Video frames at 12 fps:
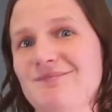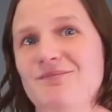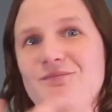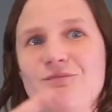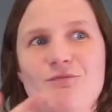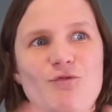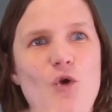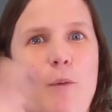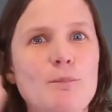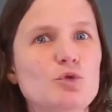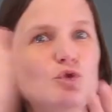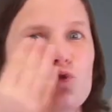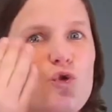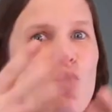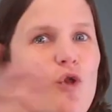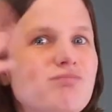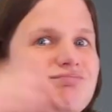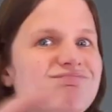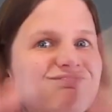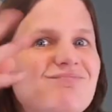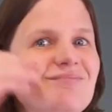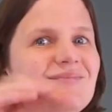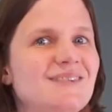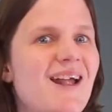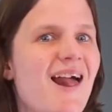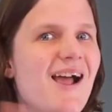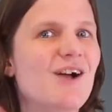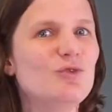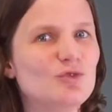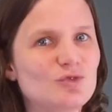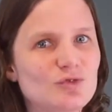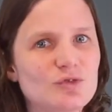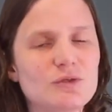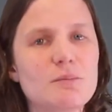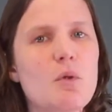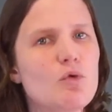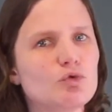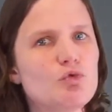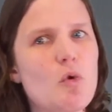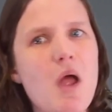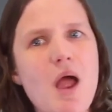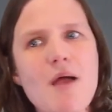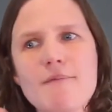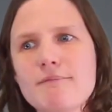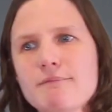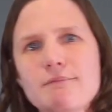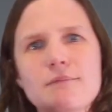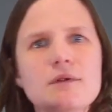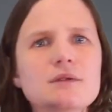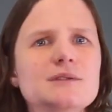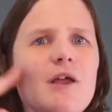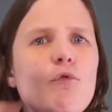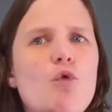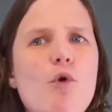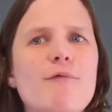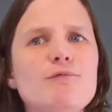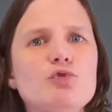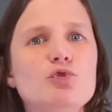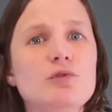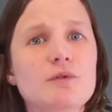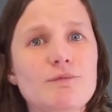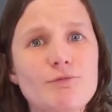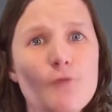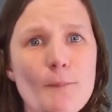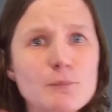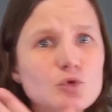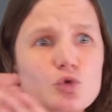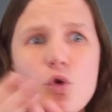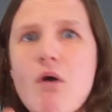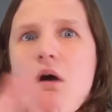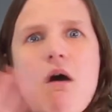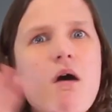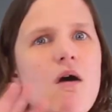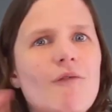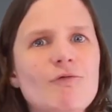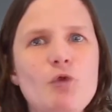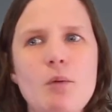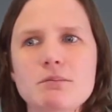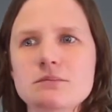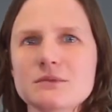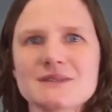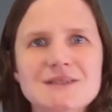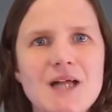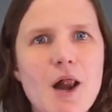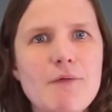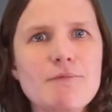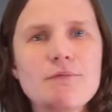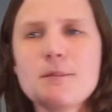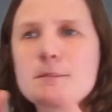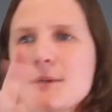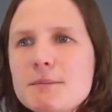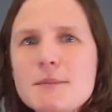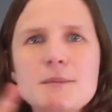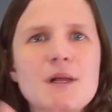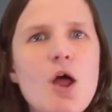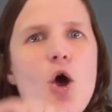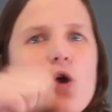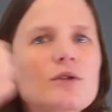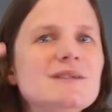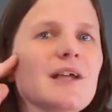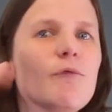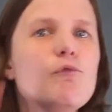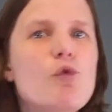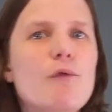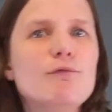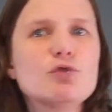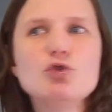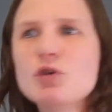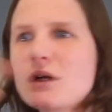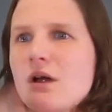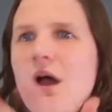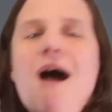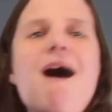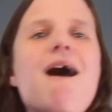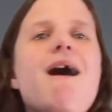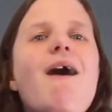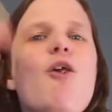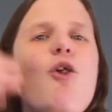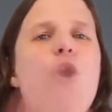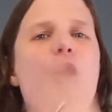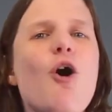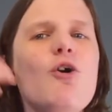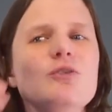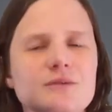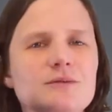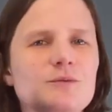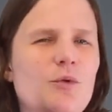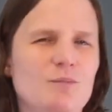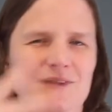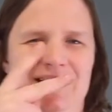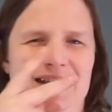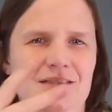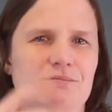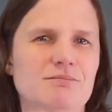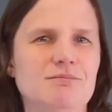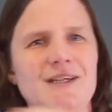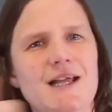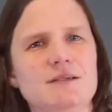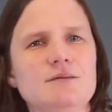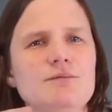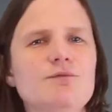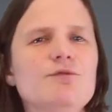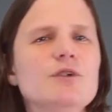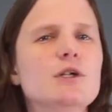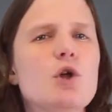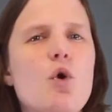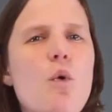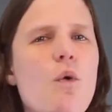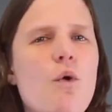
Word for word: Also, Refugees learn sign language from school, yes, but also they learn sign language from meeting other deaf refugees and interacting with them.